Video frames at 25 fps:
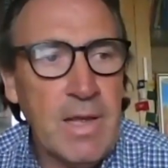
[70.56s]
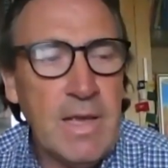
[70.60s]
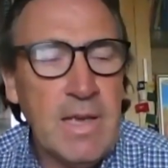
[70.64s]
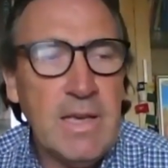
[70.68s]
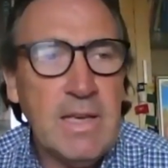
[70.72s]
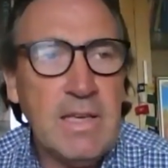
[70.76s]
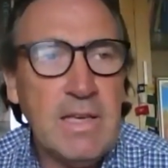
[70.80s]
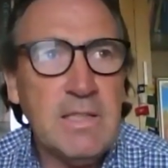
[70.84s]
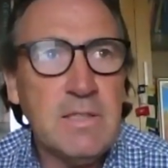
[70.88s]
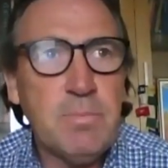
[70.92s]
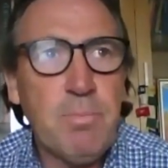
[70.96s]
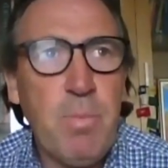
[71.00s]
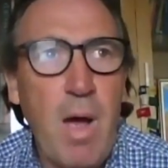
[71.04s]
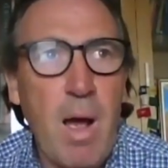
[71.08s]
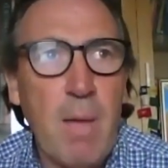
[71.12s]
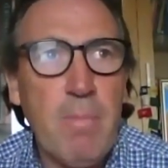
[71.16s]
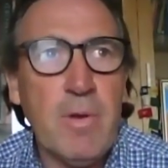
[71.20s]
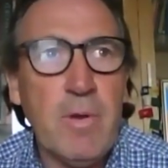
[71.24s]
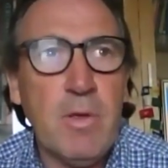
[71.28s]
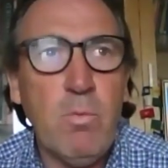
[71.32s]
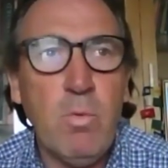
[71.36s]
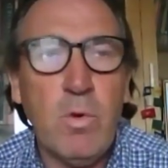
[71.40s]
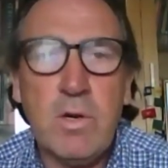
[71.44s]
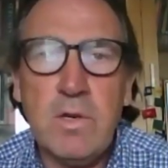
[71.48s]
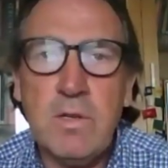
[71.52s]
he's
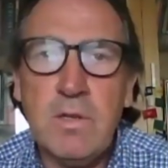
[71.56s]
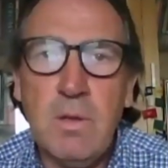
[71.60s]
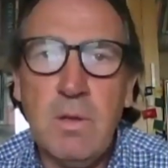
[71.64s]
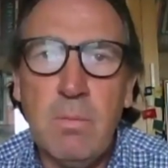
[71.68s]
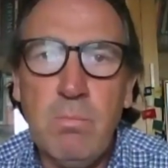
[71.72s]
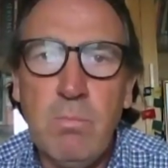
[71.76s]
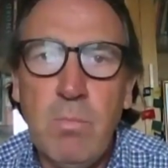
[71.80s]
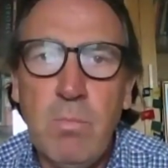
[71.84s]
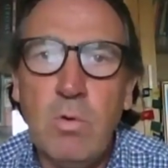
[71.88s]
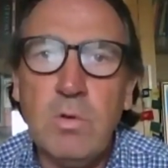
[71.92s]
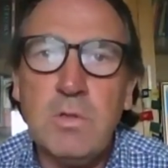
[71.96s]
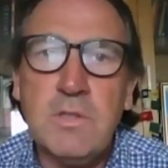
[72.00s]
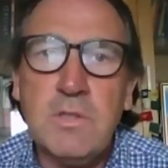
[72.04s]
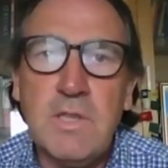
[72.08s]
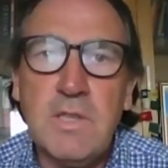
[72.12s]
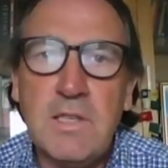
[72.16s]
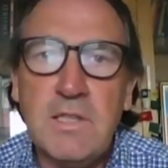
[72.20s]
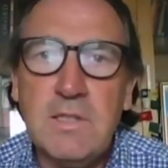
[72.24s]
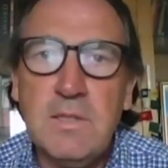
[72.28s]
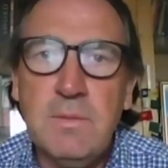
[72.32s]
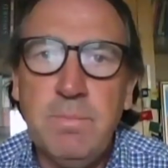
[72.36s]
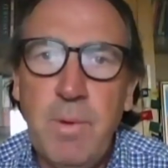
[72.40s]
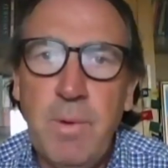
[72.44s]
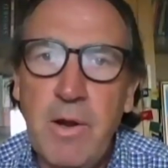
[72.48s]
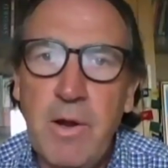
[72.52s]
probably one of the most
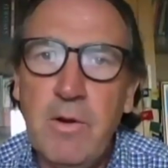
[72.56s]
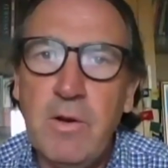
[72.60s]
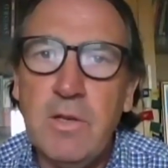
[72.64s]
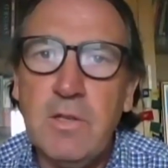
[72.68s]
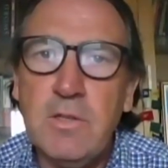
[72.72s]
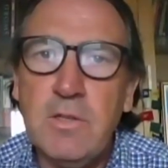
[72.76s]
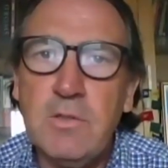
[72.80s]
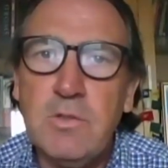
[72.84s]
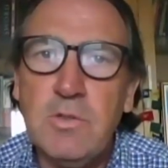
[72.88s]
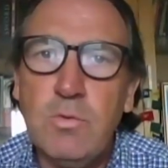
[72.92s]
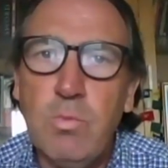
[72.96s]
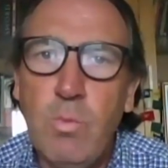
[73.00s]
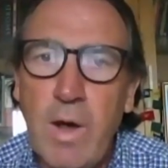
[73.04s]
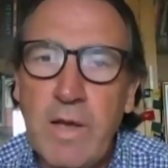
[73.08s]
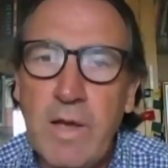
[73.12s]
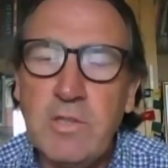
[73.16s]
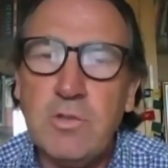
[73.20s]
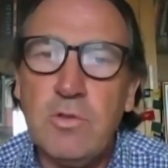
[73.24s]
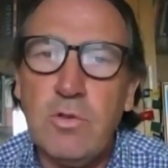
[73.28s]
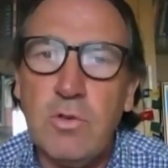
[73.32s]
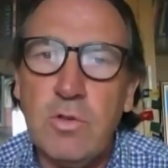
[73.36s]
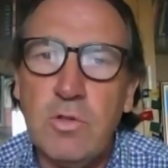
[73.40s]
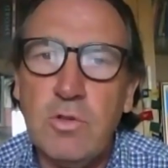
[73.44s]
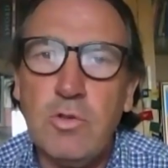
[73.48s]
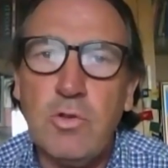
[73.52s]
experienced
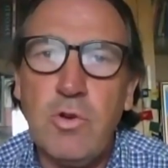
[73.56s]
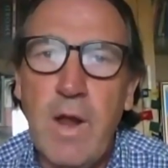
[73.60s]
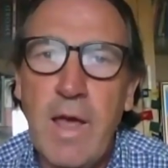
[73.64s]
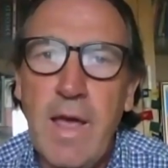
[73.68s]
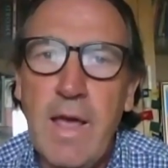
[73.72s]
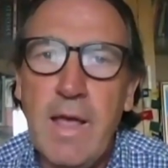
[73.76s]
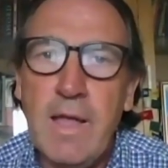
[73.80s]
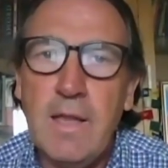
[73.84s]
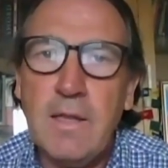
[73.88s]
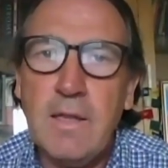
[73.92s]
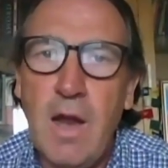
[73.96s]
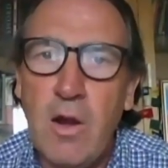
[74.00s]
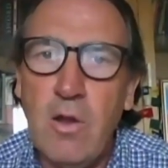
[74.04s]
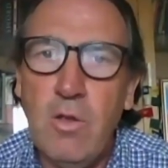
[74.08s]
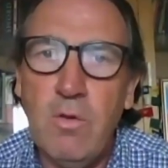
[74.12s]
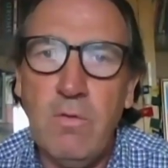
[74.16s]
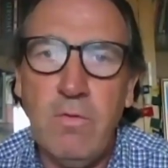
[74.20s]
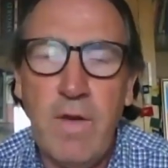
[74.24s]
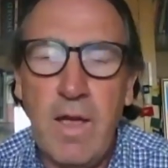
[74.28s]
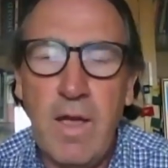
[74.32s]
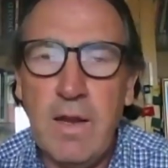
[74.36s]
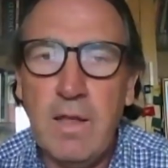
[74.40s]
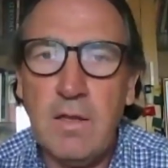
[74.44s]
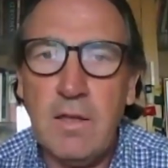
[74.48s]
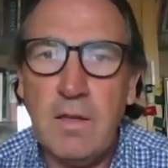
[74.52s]
Western trained
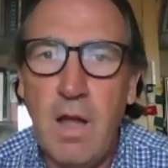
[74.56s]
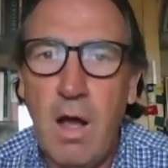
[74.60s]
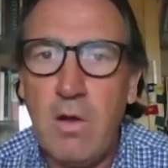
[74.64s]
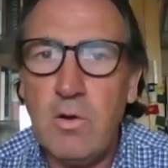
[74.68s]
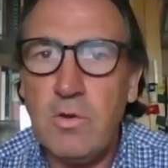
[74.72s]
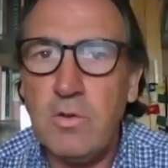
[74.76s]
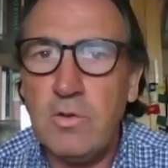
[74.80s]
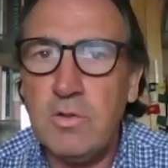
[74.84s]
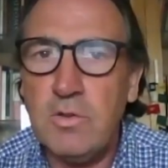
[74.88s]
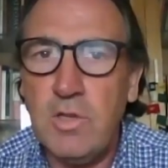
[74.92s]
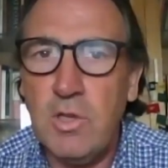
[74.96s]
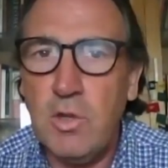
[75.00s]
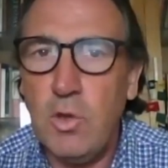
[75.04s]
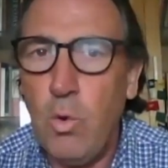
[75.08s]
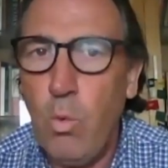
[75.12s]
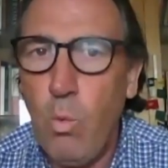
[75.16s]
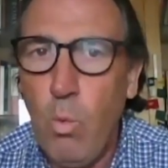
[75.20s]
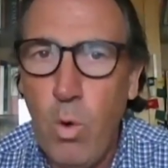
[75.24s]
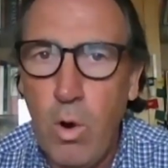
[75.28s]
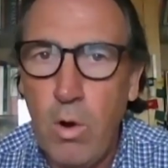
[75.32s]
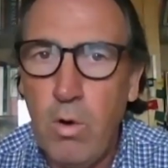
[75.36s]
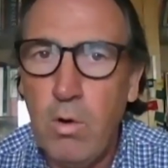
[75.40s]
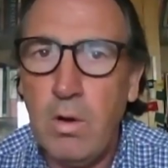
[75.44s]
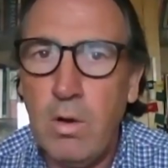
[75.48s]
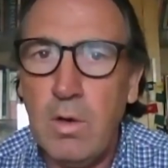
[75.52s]
Ayurvedic doctors in the
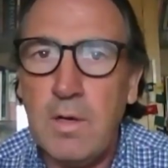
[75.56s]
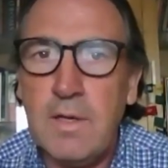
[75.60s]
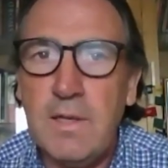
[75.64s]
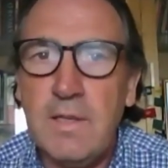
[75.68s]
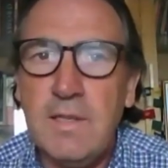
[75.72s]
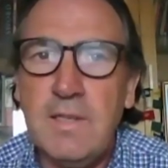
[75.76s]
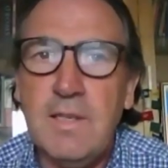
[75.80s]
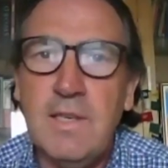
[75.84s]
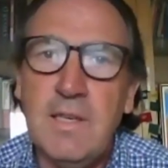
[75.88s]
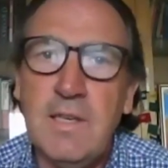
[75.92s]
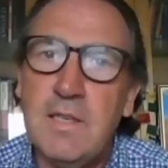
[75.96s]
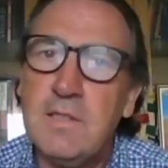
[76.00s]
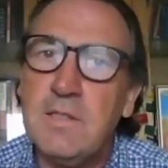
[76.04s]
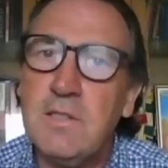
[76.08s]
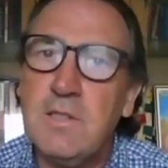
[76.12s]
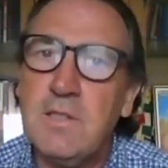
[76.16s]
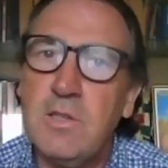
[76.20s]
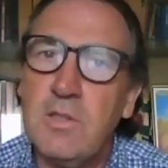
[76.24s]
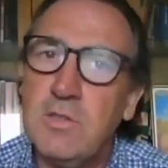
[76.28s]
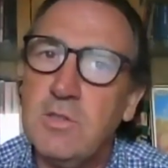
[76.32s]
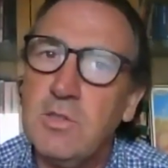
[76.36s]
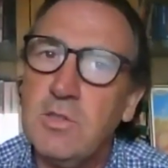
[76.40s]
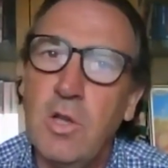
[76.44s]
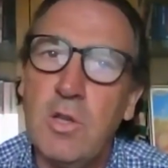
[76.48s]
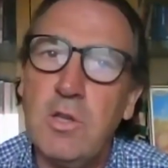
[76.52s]
world. And he has
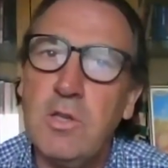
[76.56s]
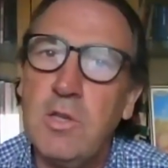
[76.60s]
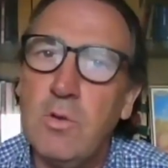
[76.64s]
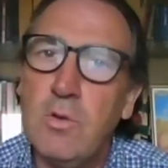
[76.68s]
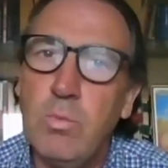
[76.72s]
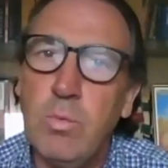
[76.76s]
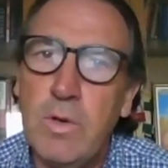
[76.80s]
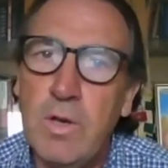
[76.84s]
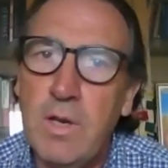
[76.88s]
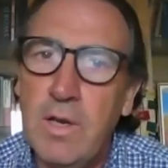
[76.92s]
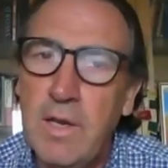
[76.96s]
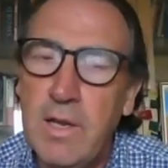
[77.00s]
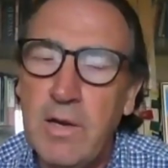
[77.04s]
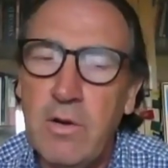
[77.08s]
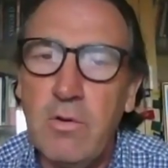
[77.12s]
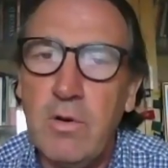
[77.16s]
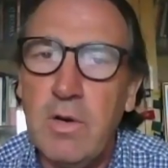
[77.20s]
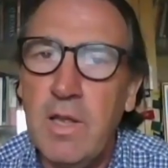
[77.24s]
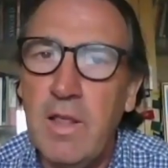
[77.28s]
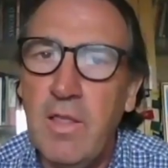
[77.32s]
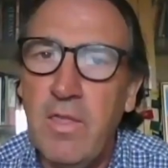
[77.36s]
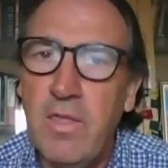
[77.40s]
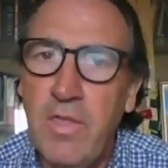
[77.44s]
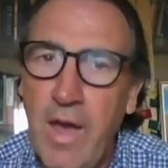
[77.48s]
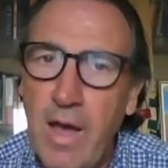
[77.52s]
consulted with
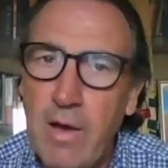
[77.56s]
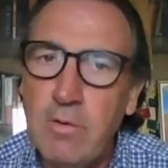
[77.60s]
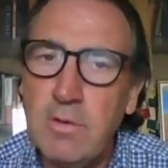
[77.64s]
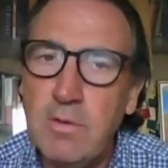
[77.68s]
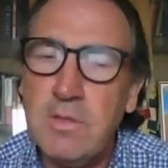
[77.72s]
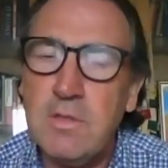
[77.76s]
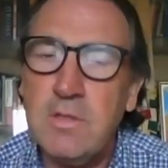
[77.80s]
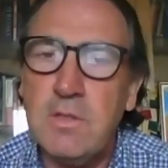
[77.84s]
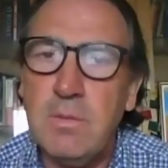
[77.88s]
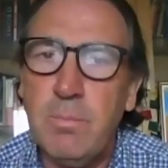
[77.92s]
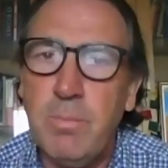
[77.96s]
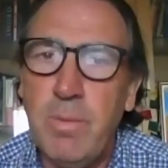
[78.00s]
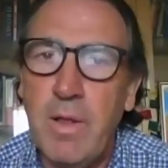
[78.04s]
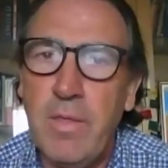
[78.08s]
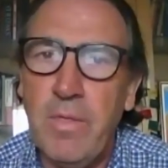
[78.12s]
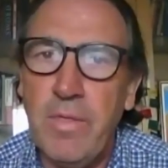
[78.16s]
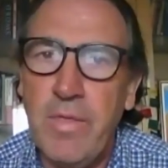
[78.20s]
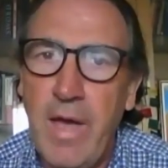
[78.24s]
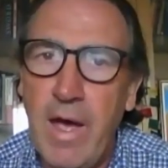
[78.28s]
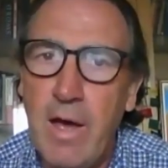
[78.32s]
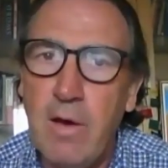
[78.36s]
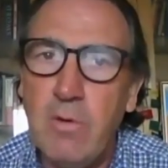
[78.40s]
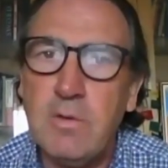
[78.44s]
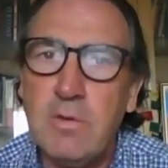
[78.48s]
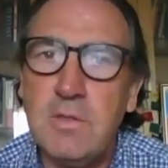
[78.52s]
literally thousands upon
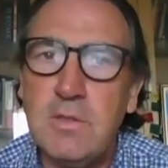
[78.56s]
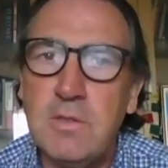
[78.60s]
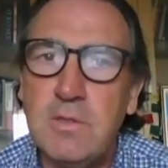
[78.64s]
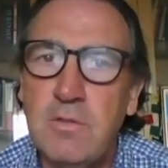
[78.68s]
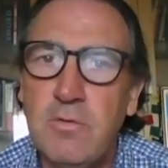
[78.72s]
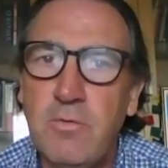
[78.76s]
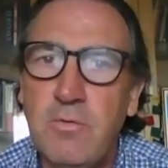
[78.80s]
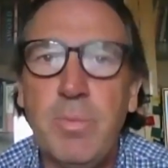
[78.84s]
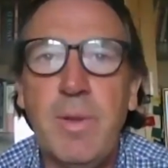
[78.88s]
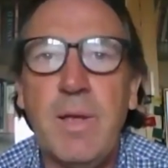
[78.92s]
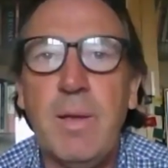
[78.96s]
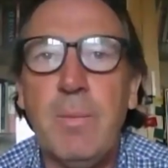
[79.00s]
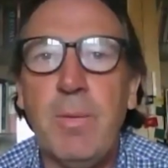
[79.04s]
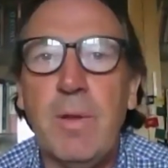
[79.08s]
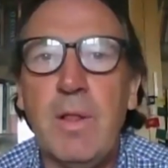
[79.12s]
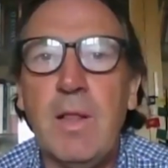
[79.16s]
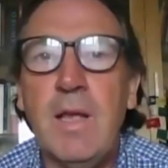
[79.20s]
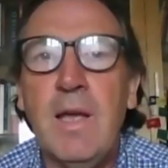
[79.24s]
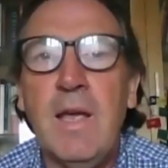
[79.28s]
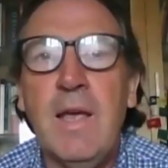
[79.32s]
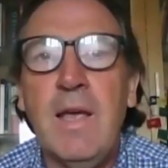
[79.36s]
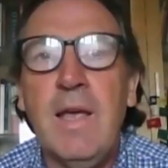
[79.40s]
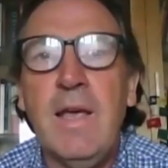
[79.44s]
thousands of people.